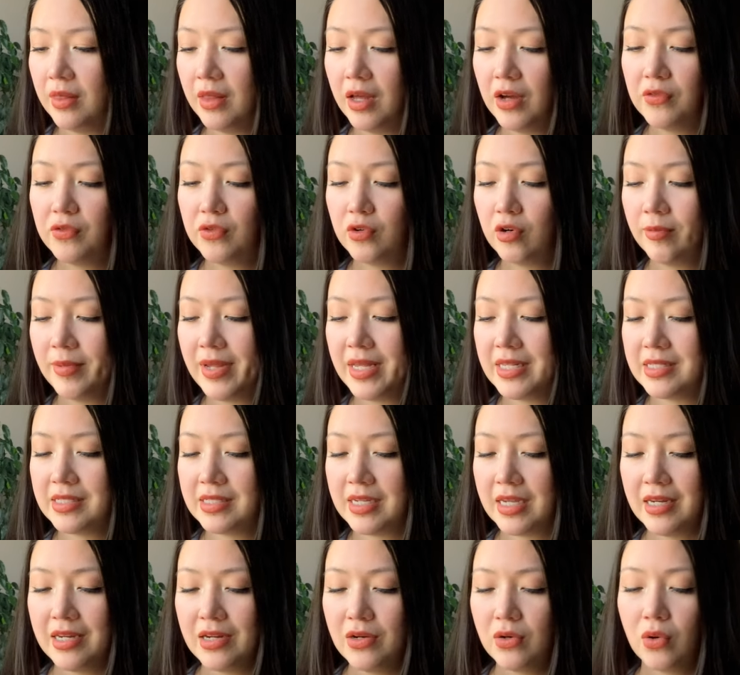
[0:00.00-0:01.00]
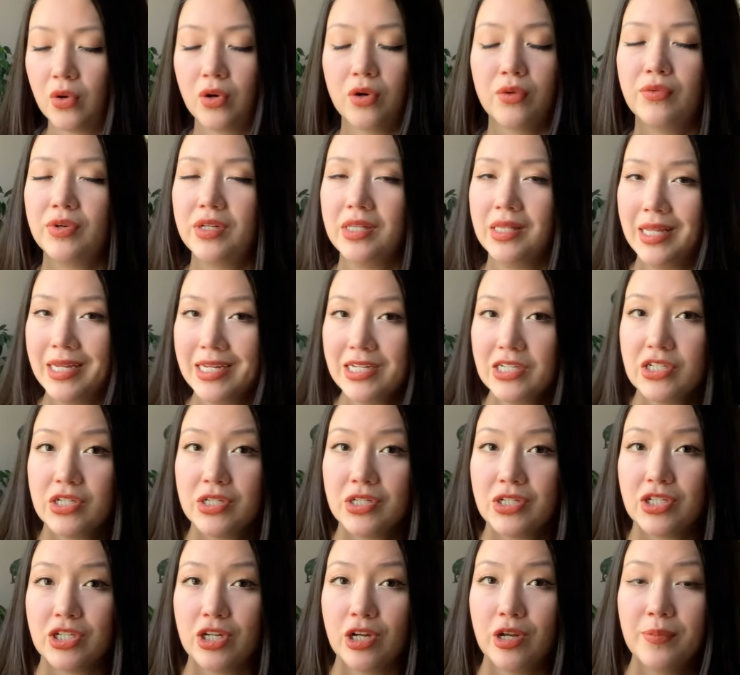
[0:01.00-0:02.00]
love, romance, dating, or
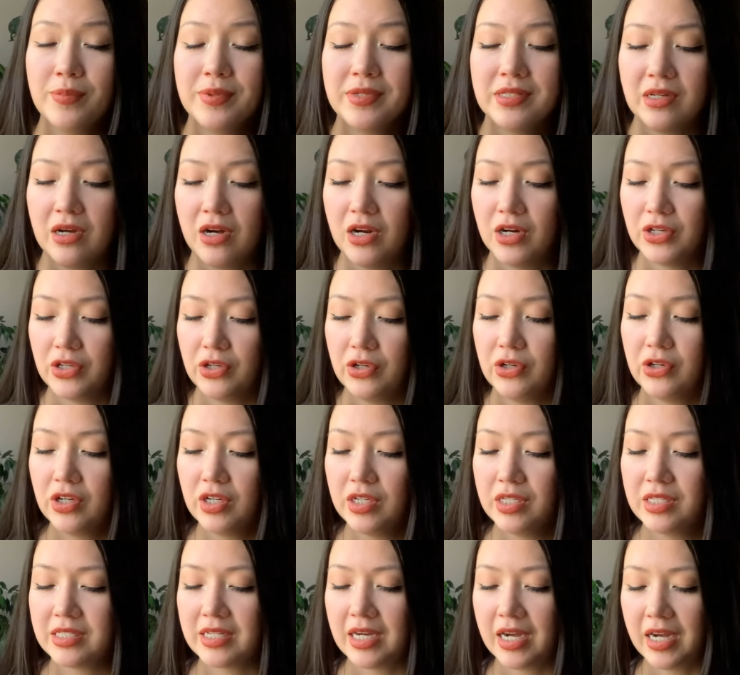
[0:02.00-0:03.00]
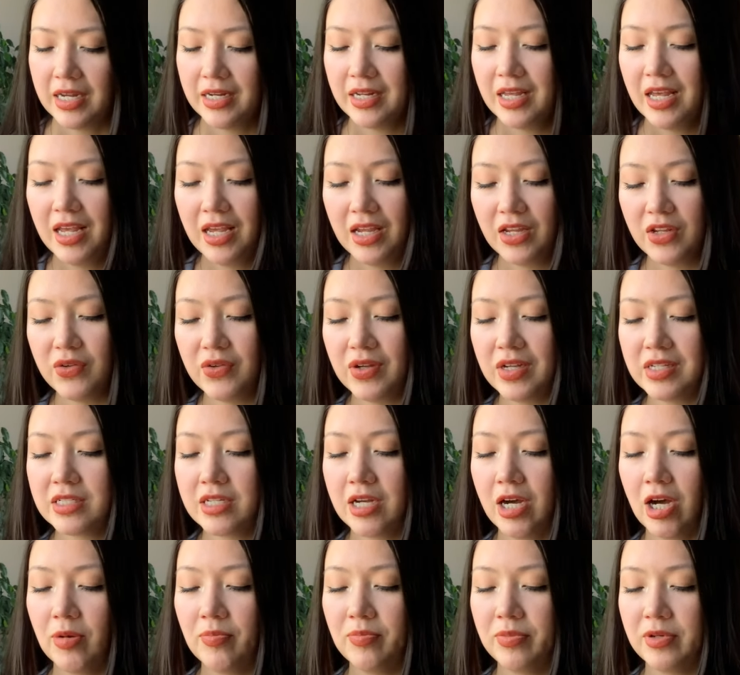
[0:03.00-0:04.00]
relationships on your side, you guys
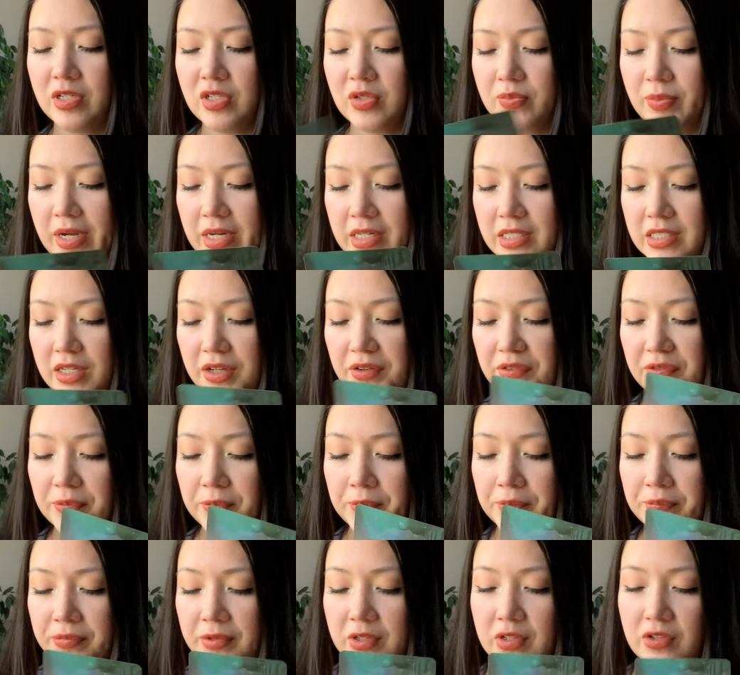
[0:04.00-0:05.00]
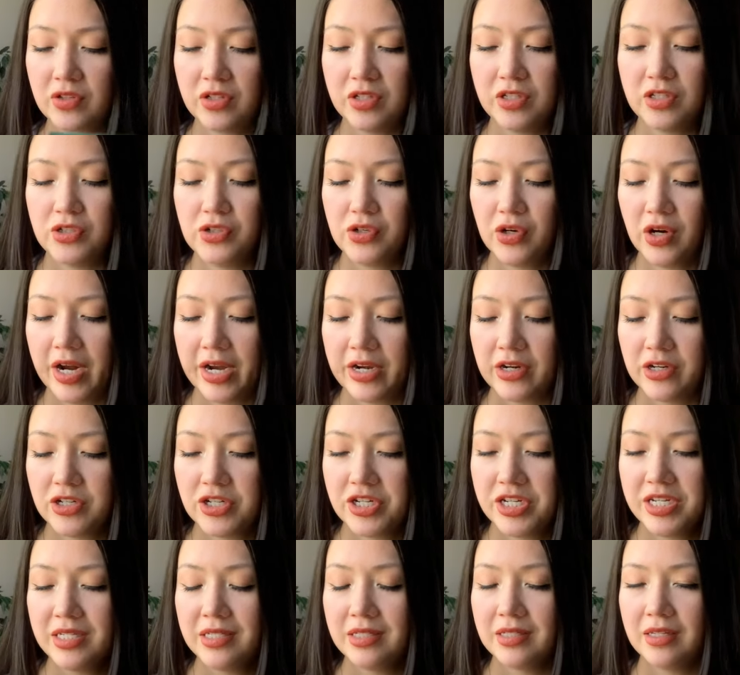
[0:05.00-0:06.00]
got perspective. So this is your
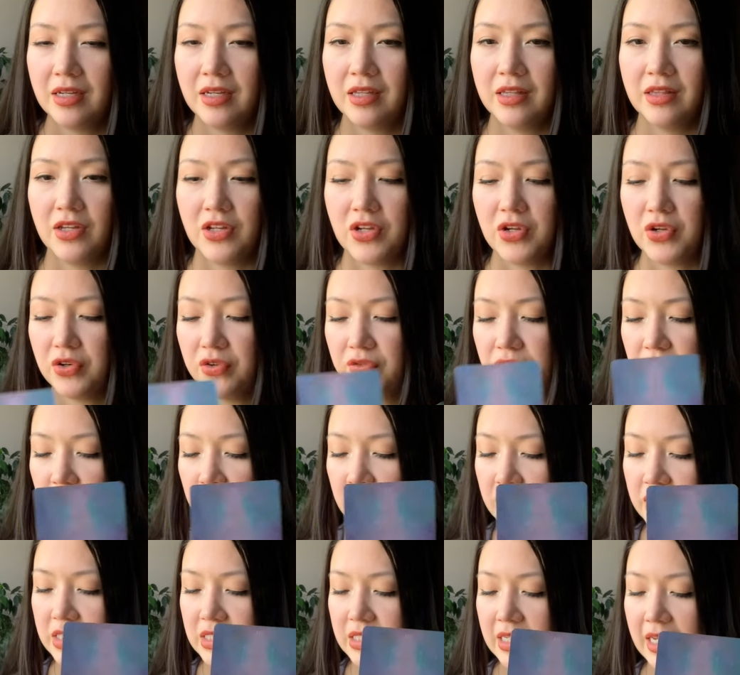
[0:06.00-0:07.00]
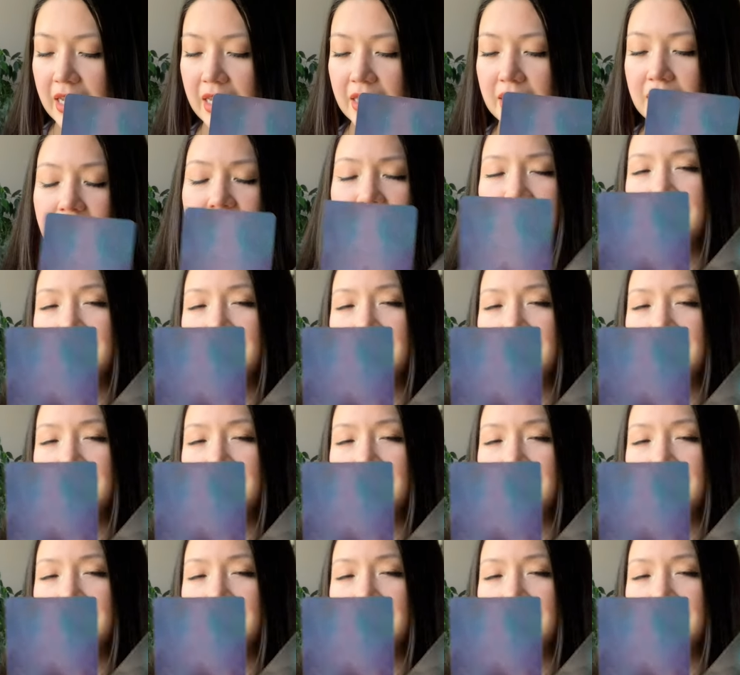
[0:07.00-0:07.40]
energies, the universe, and the